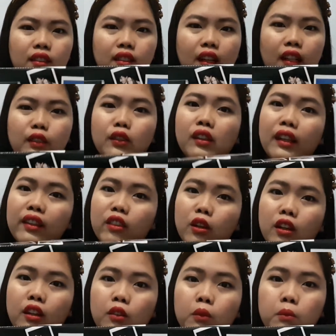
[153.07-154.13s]
I don't like
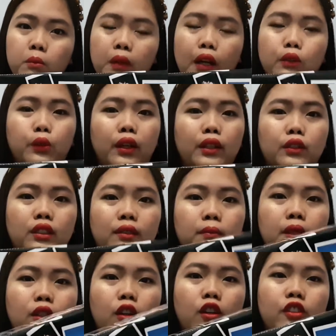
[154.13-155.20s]
the brown one
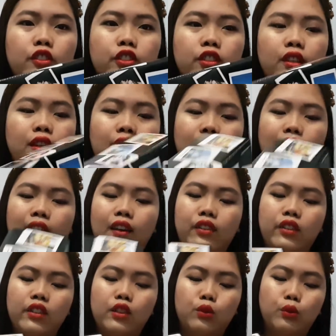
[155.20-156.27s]
because I
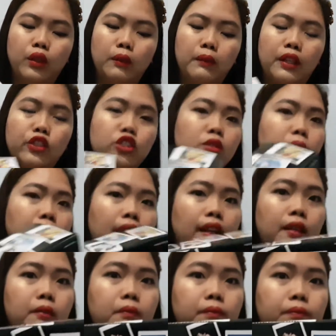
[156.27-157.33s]
think it will match
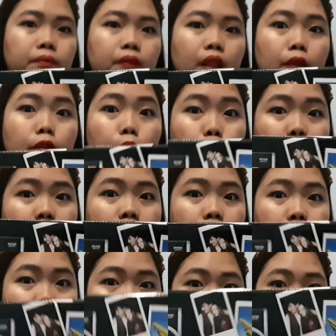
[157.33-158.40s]
my phone,
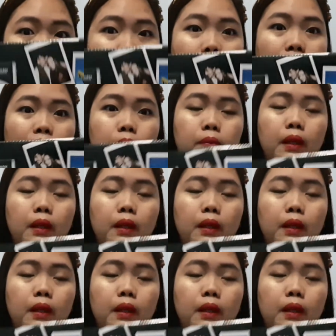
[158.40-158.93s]
because it's black.